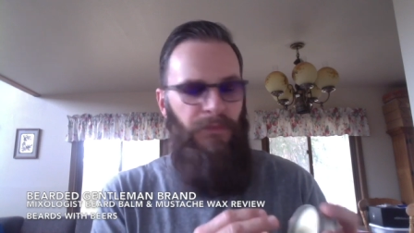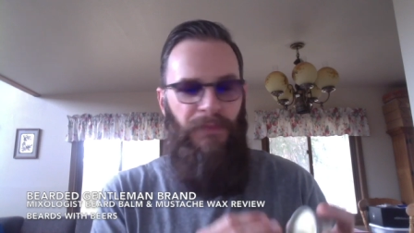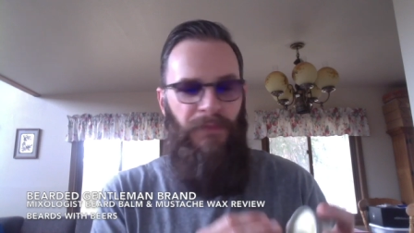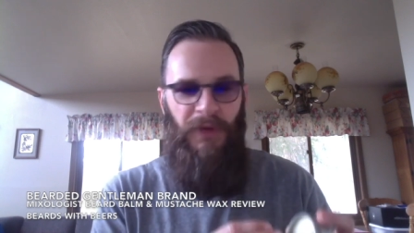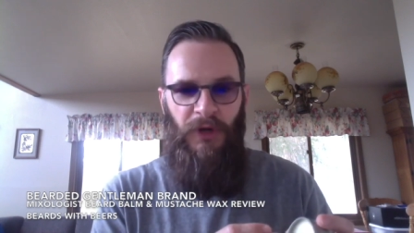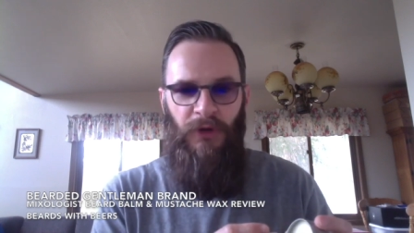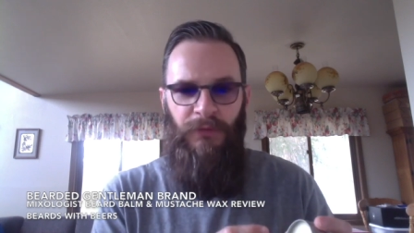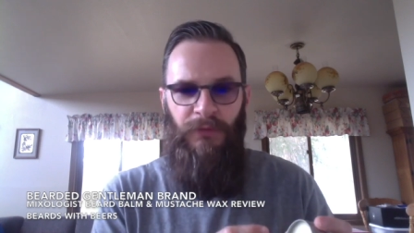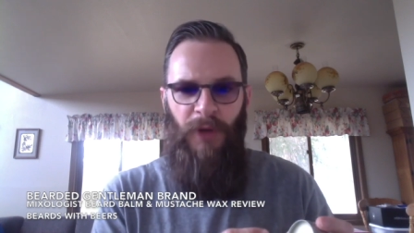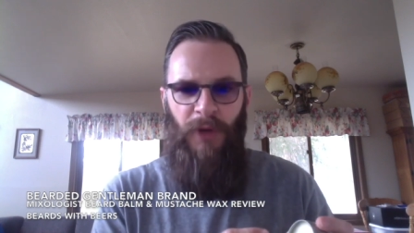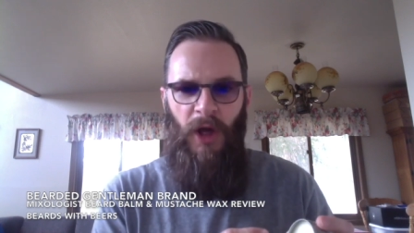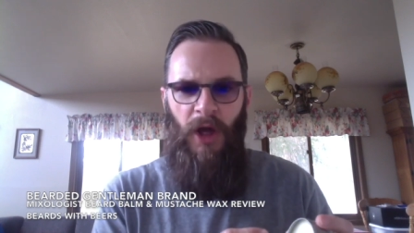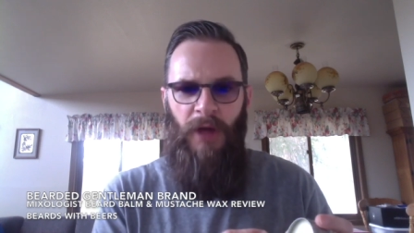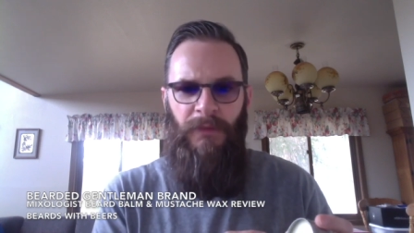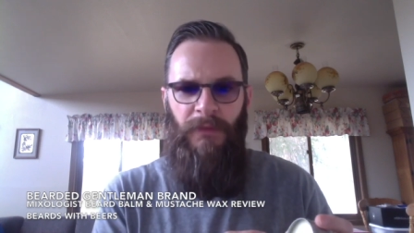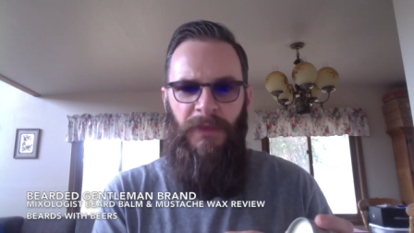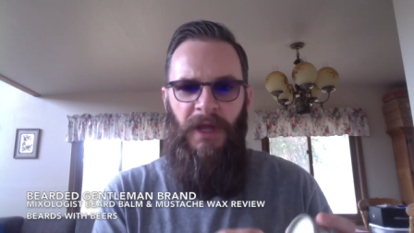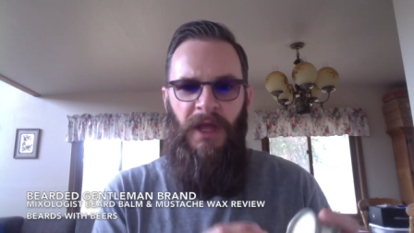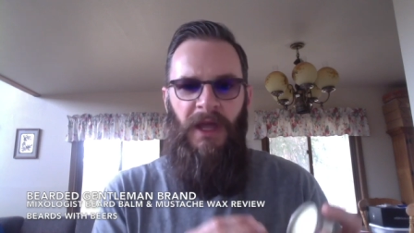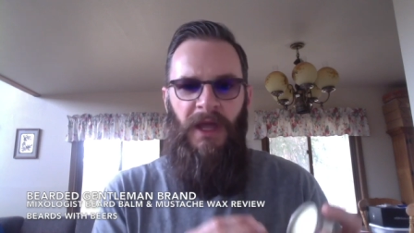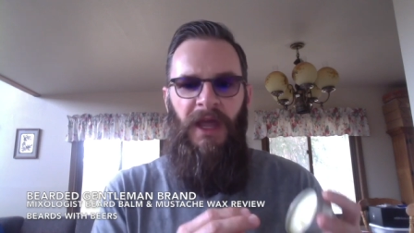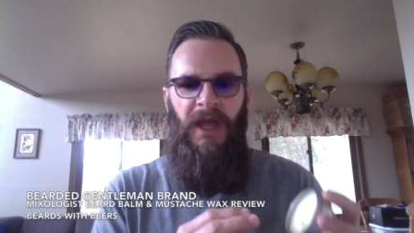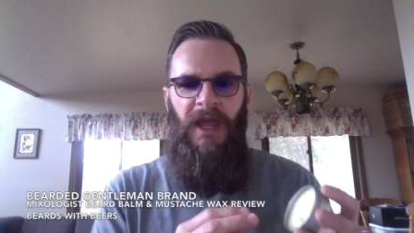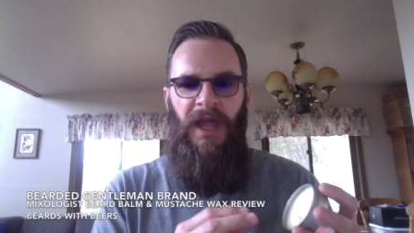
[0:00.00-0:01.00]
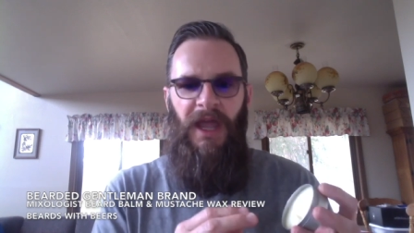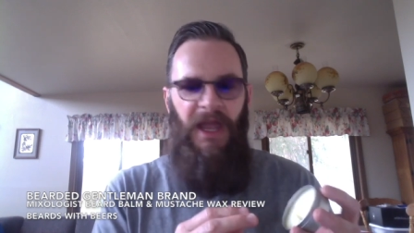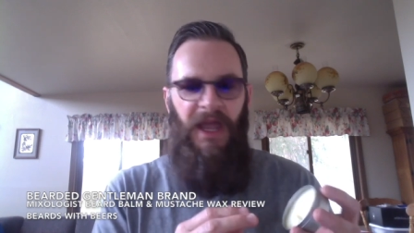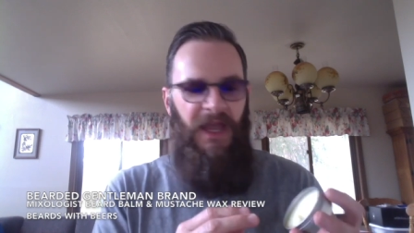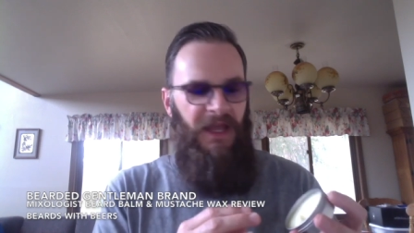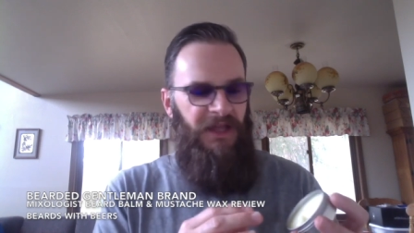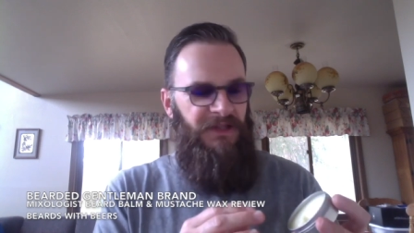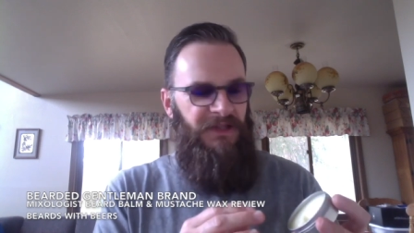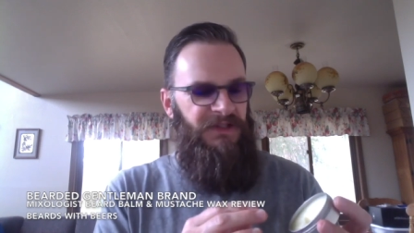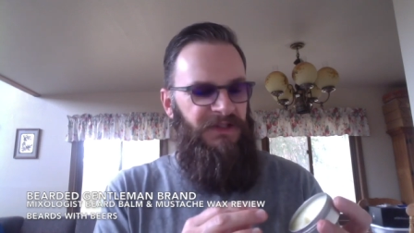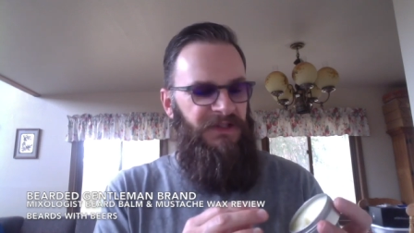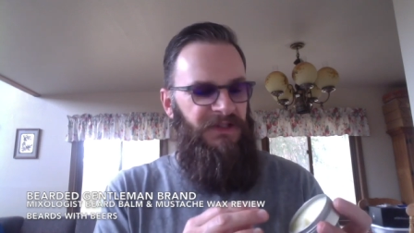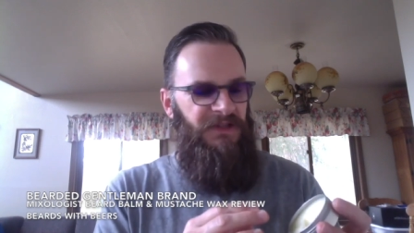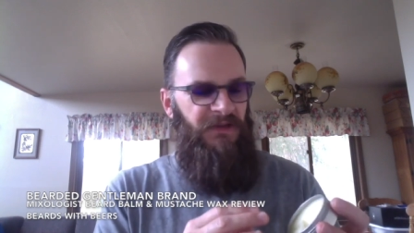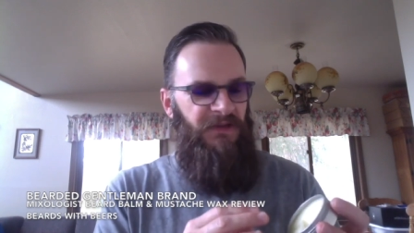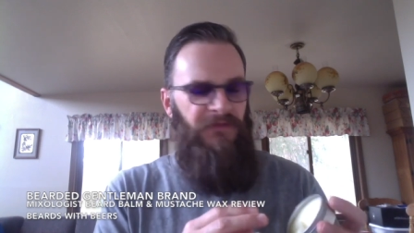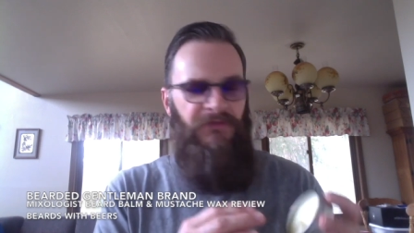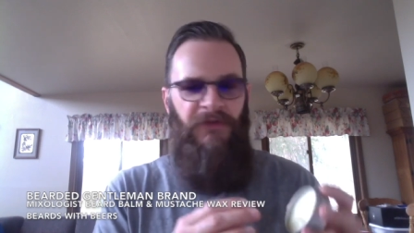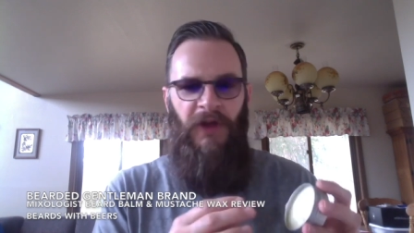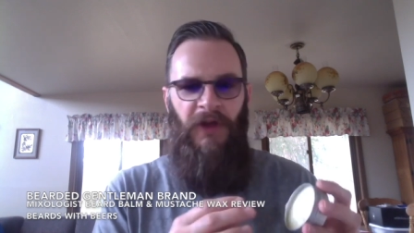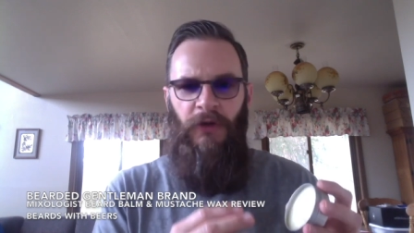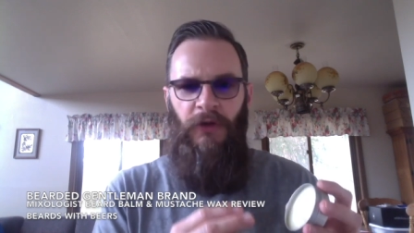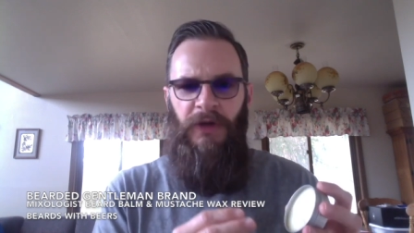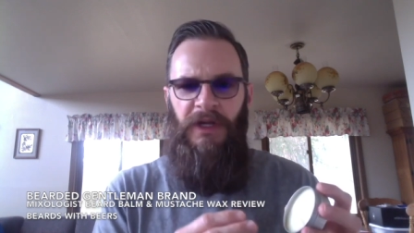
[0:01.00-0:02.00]
beard balm. It's
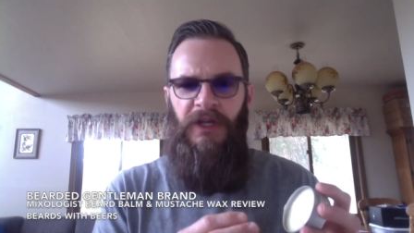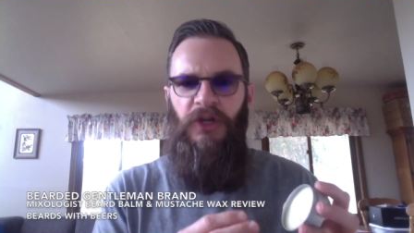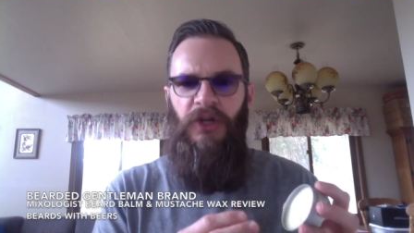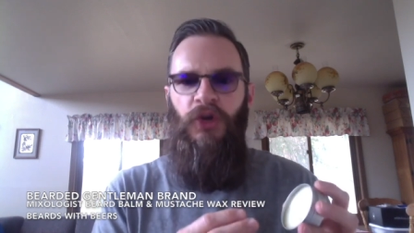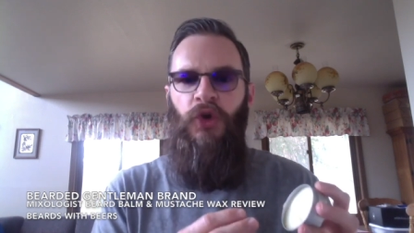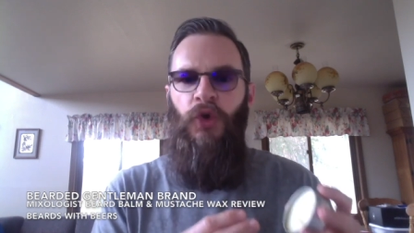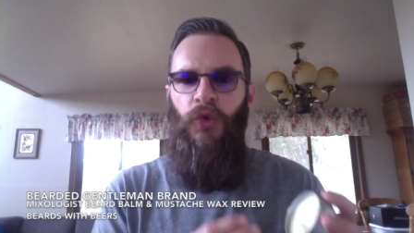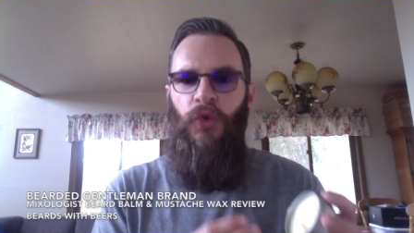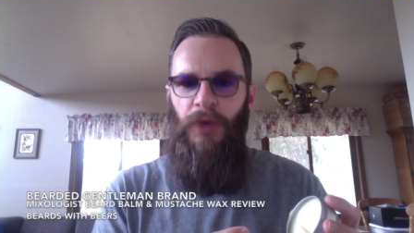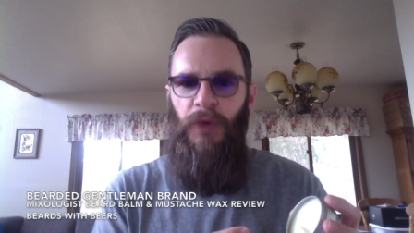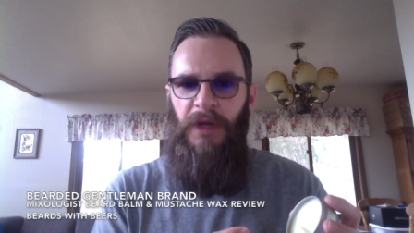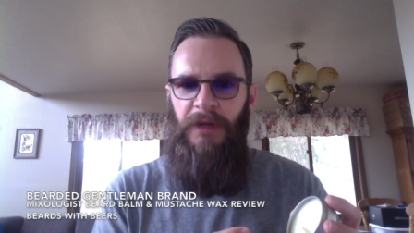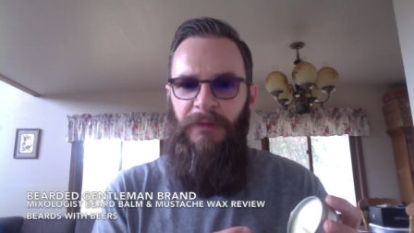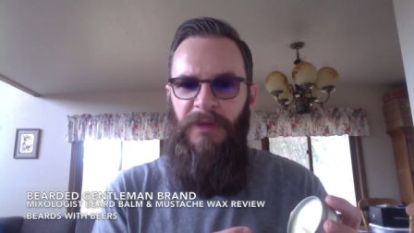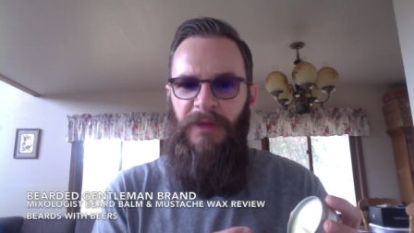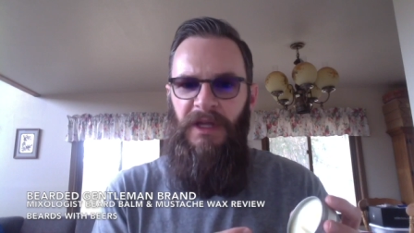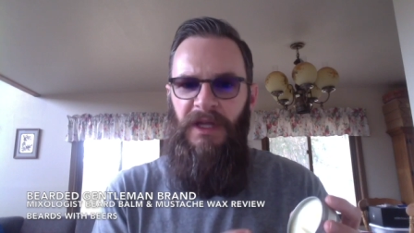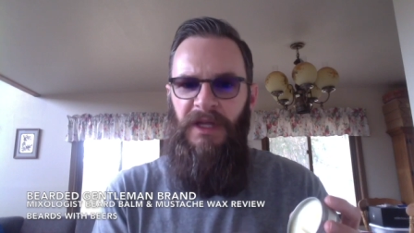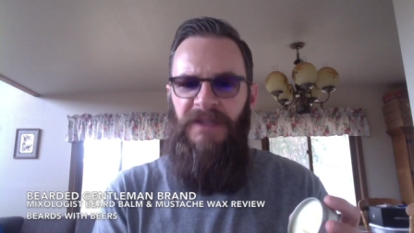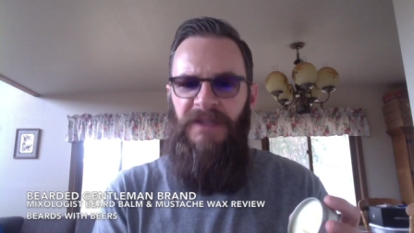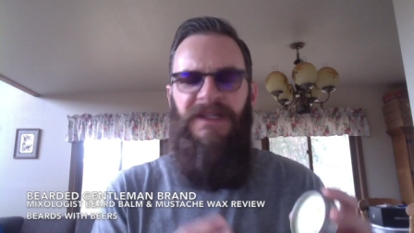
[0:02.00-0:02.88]
very creamy.